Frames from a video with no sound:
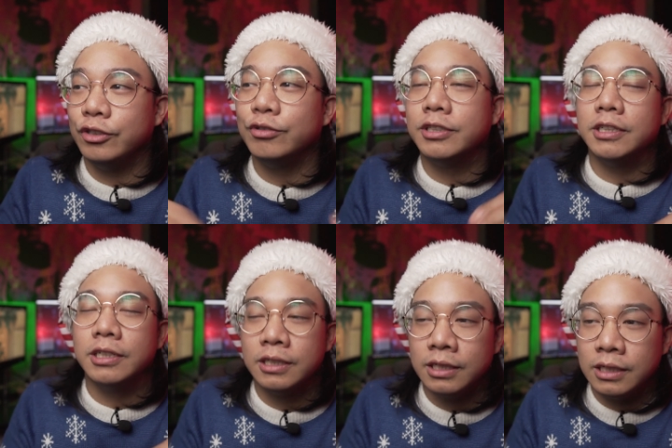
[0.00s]
You
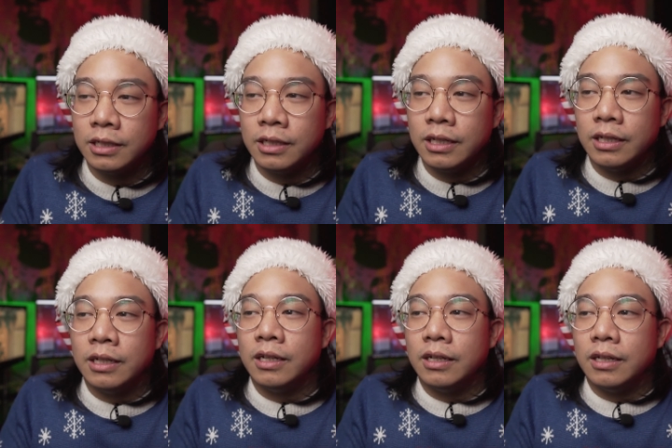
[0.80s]
could,
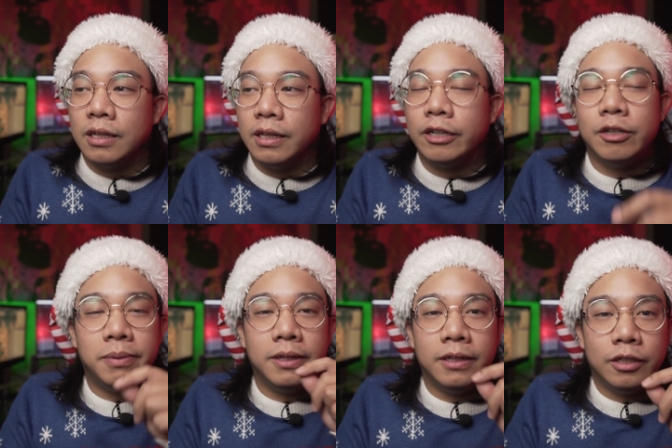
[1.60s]
it
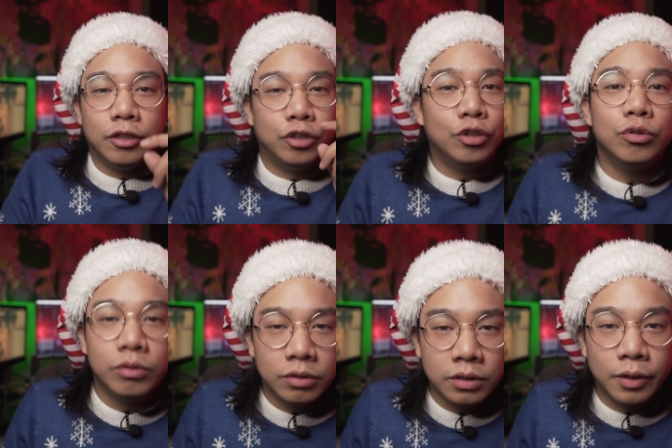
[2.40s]
could be
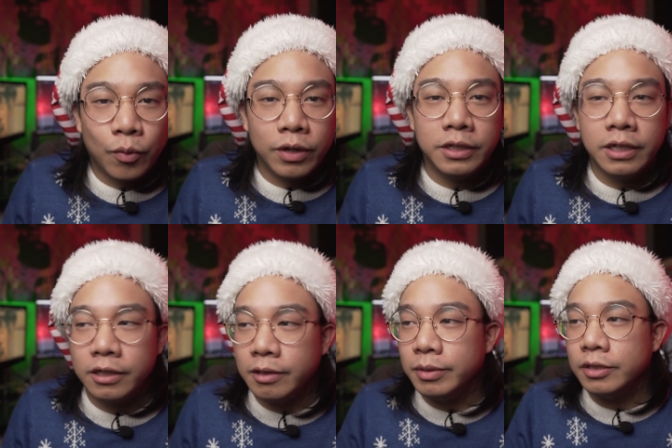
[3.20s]
you one
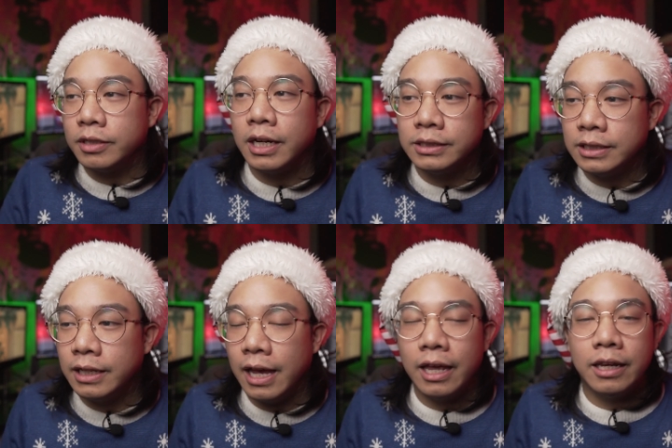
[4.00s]
year, it could be your
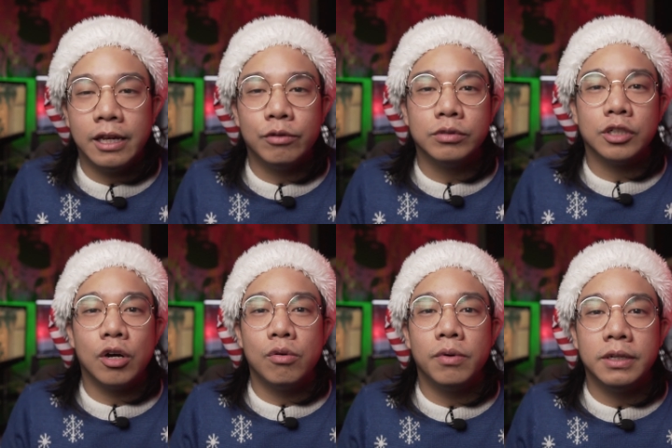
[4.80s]
cousin, and it was
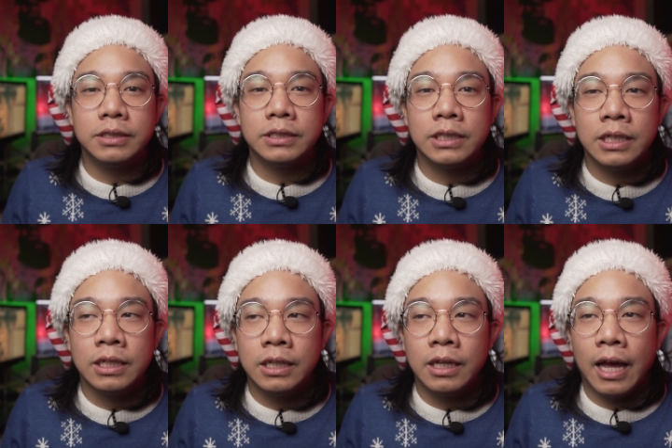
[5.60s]
always,
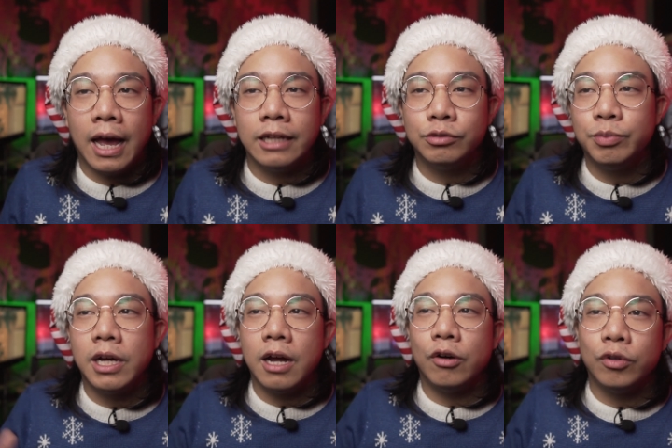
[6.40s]
as we
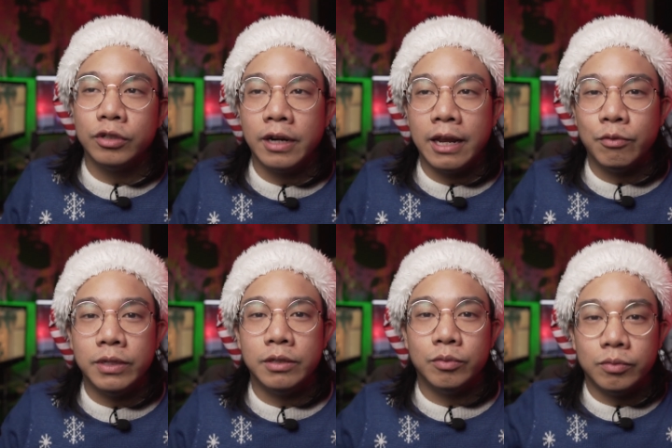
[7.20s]
got older and
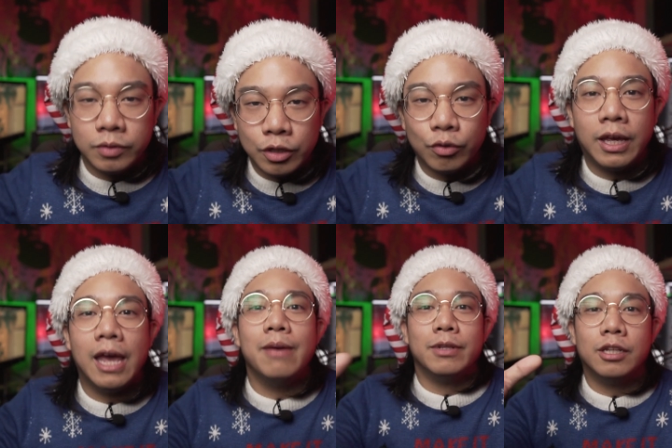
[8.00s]
we, you know,
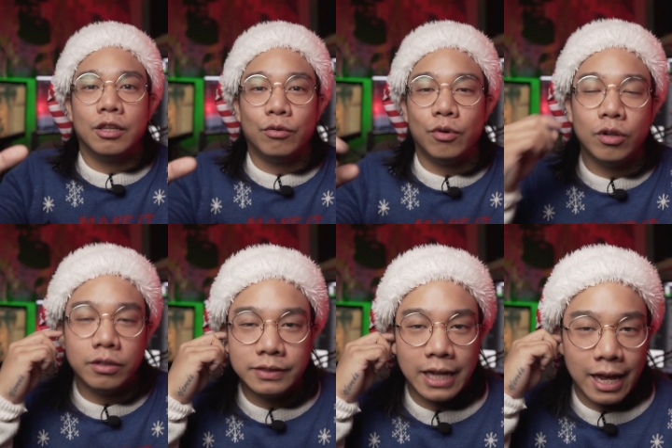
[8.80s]
came into the
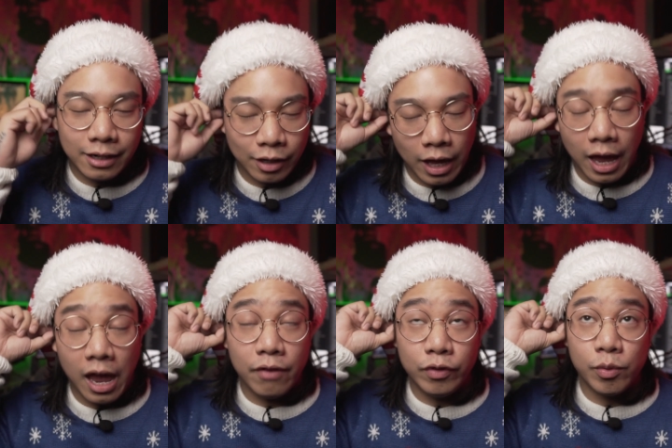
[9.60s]
role of Santa,
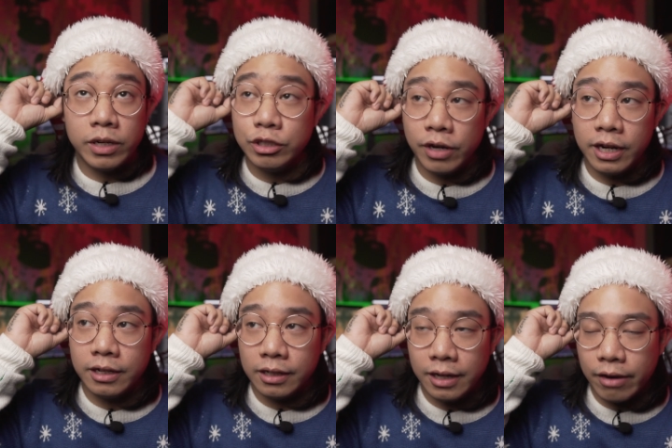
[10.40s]
everyone
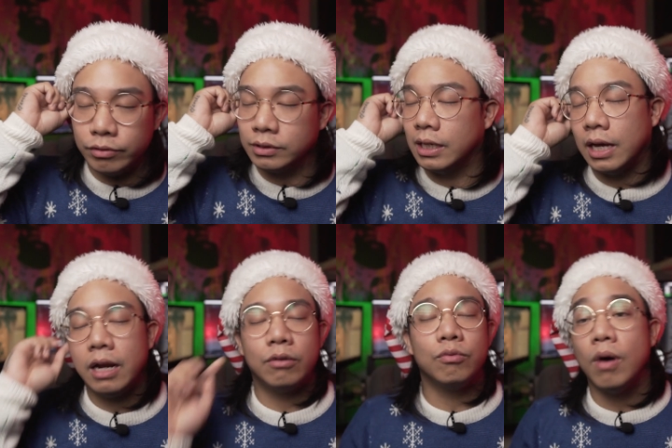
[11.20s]
dreaded it. Everyone's like,
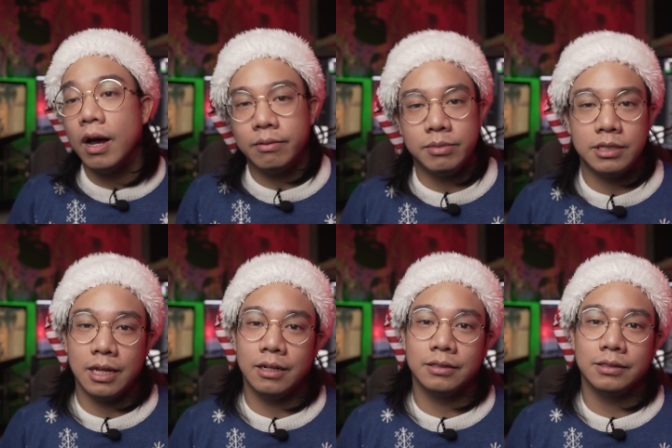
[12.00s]
I don't want to be
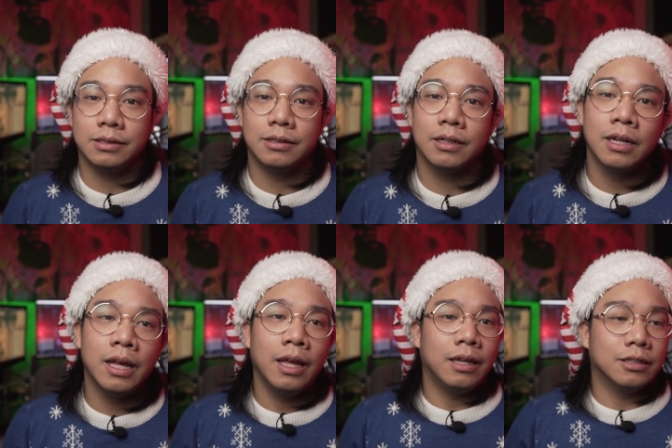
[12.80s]
Santa this year.
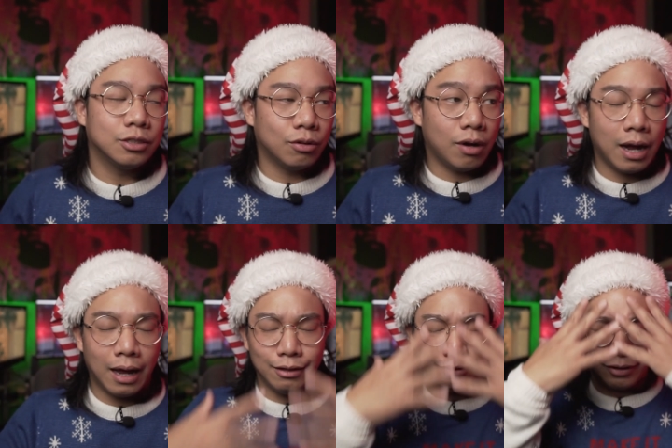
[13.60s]
It's so
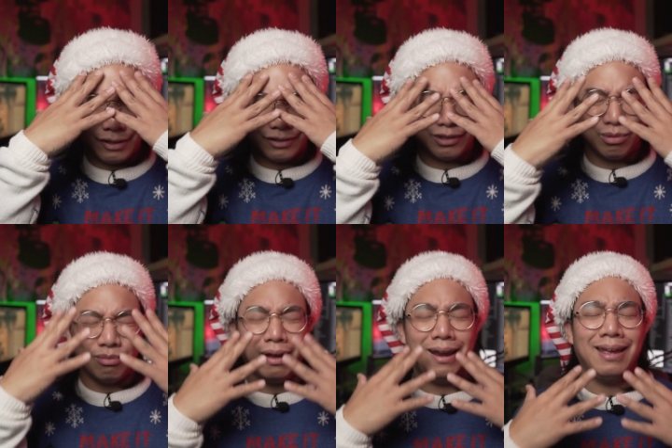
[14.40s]
hot, you start
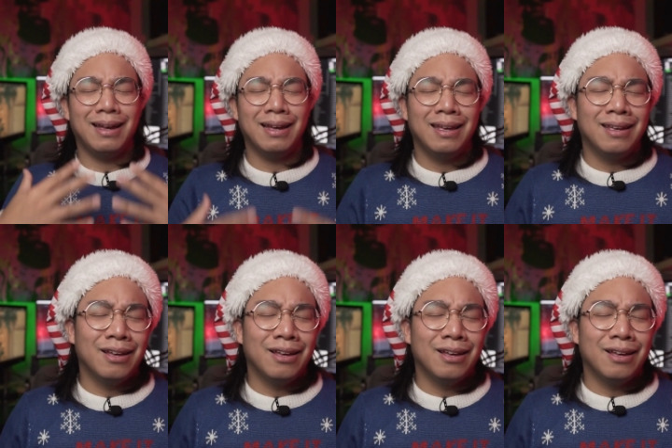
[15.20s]
sweating.